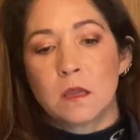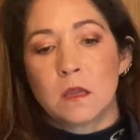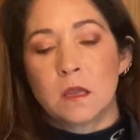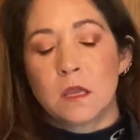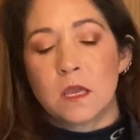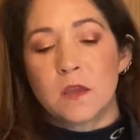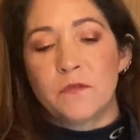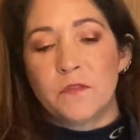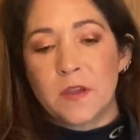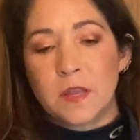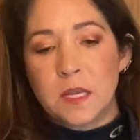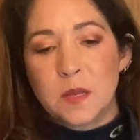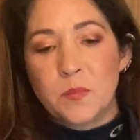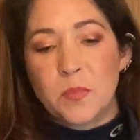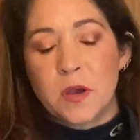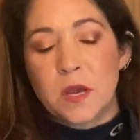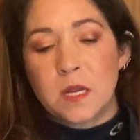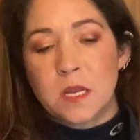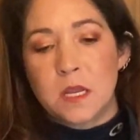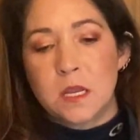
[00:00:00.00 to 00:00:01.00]
if
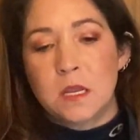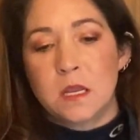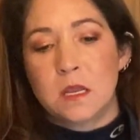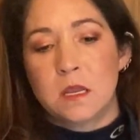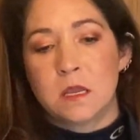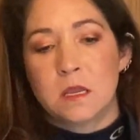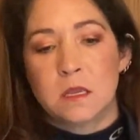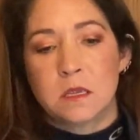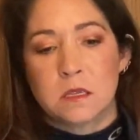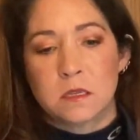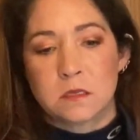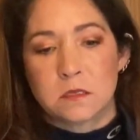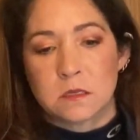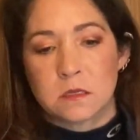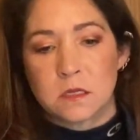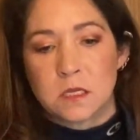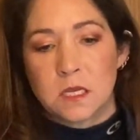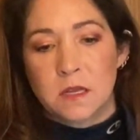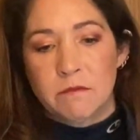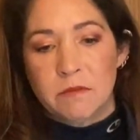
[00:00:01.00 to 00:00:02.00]
anybody is
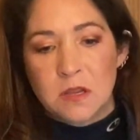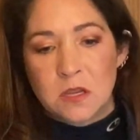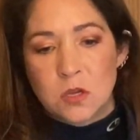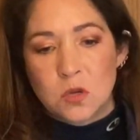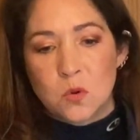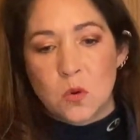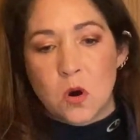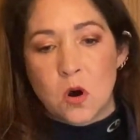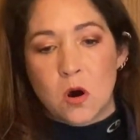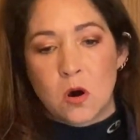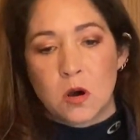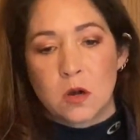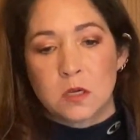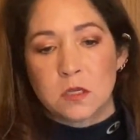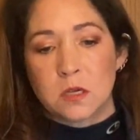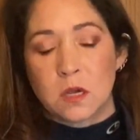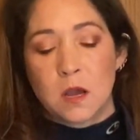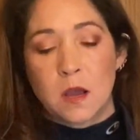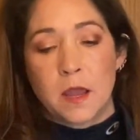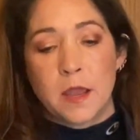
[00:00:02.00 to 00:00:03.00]
giving you a hard
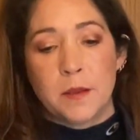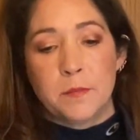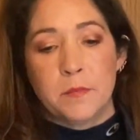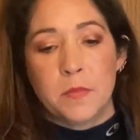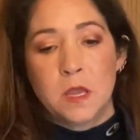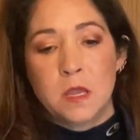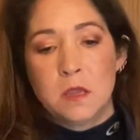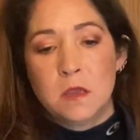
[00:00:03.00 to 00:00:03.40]
time